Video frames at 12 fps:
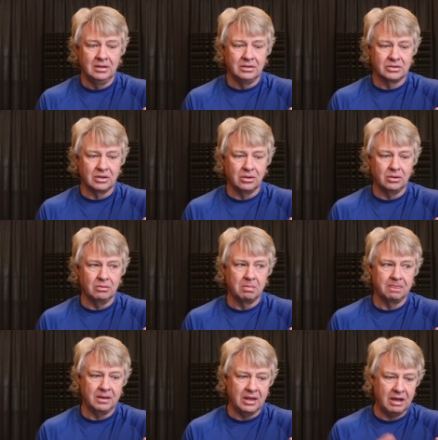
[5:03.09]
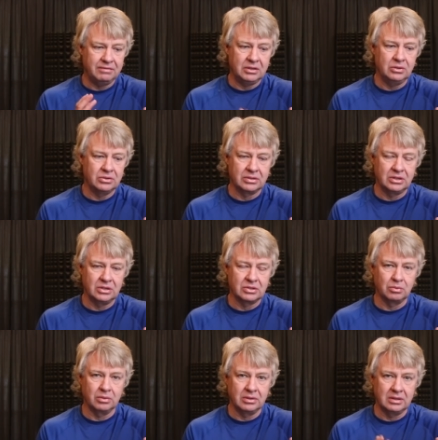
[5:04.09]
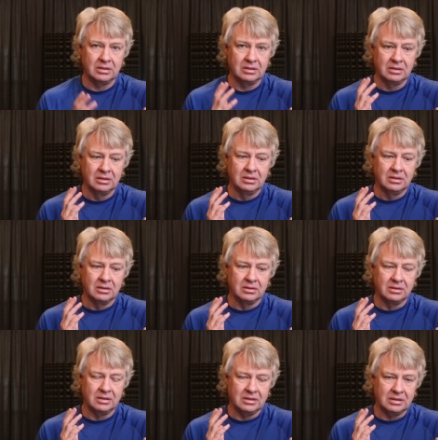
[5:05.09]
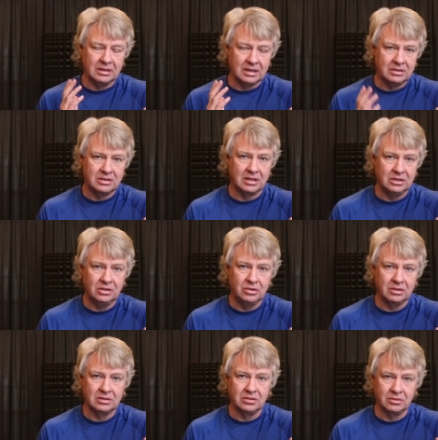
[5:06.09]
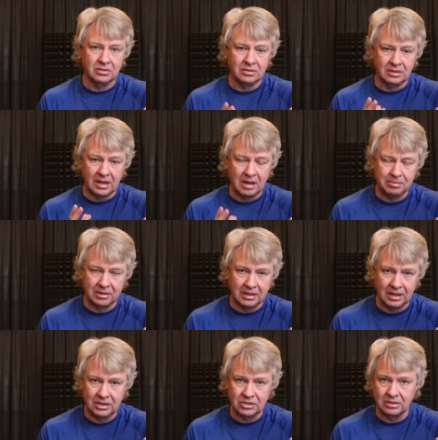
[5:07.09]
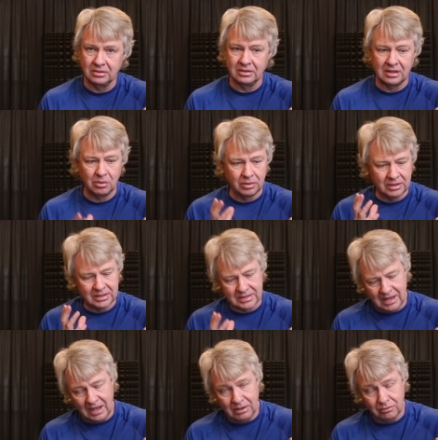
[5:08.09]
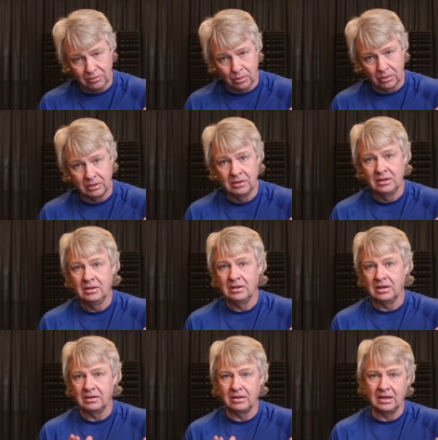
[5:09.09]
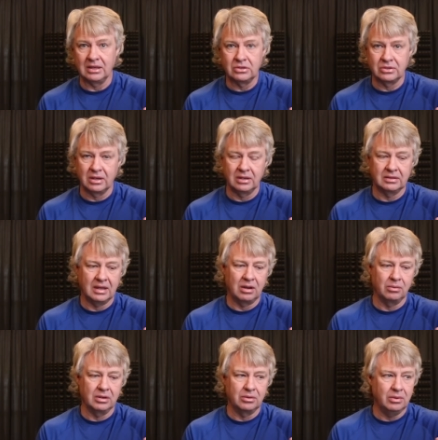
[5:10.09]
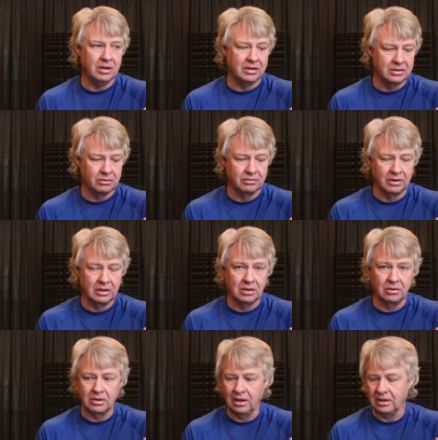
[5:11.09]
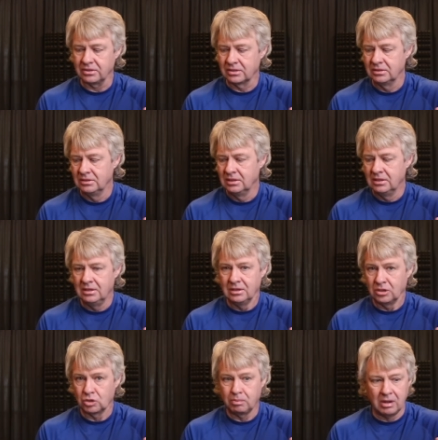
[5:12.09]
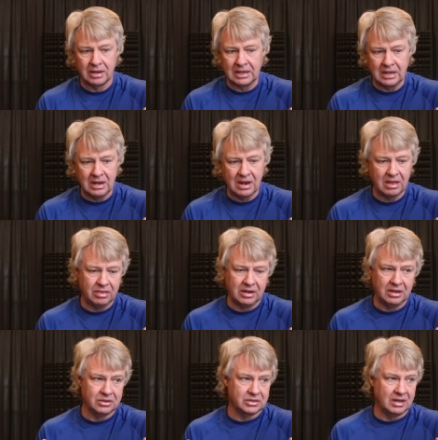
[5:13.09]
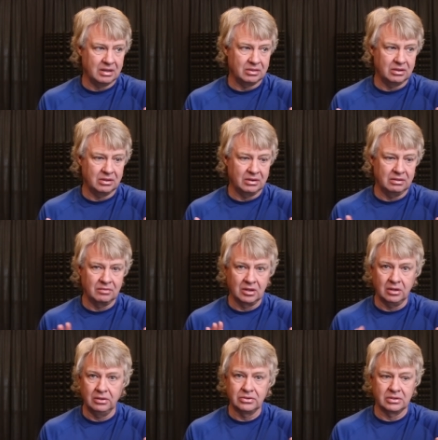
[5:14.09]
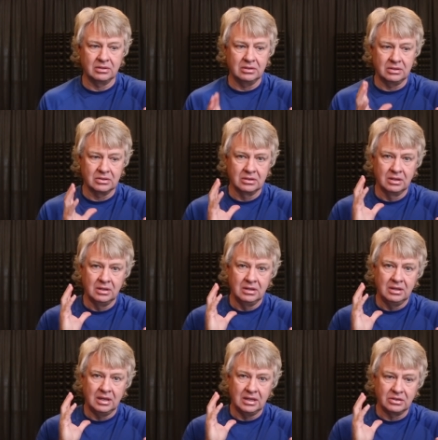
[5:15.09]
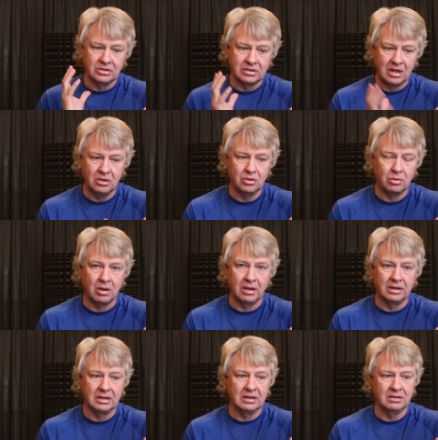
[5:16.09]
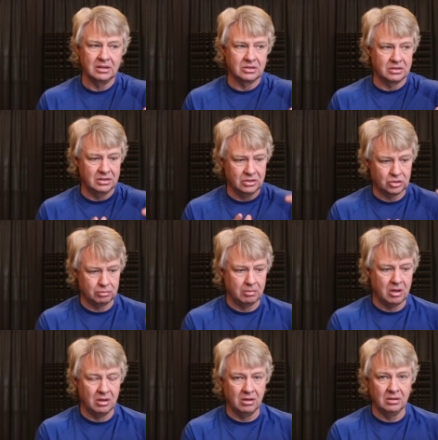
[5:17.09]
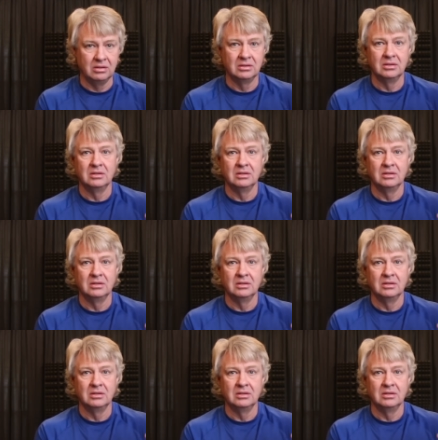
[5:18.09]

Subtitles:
So you have to use these within the intended application that they were designed for, and they excel at that really well, and they're very low cost. There's probably nothing else out there even close to these in sound quality that's this small